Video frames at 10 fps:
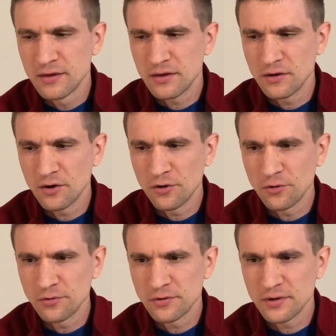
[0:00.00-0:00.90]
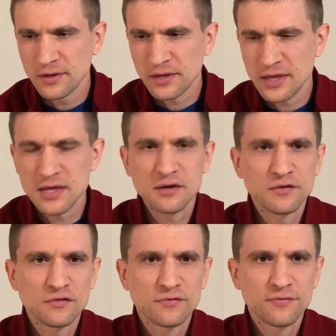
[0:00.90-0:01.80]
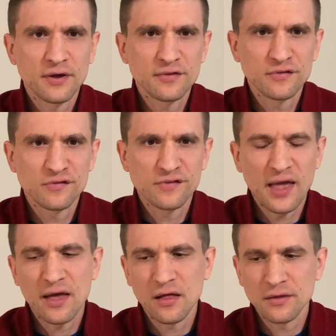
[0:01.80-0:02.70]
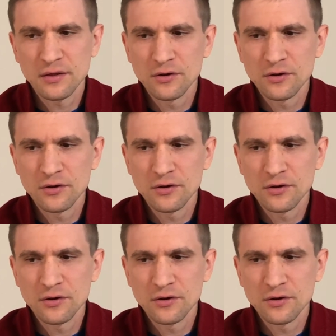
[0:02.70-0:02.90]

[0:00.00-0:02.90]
he and his friend Sal,